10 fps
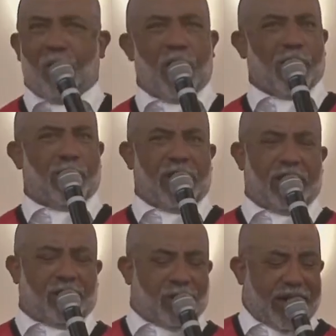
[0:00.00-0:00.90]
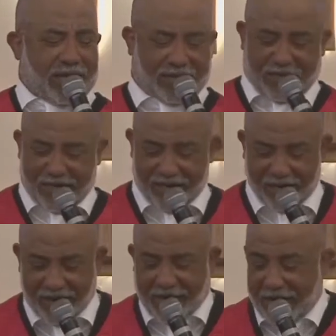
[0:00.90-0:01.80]
want to be dressed.
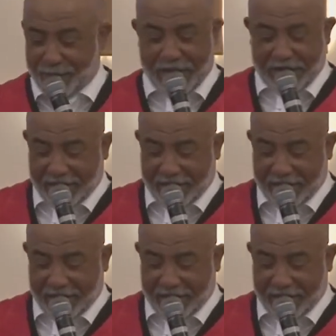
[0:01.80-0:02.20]
I'm getting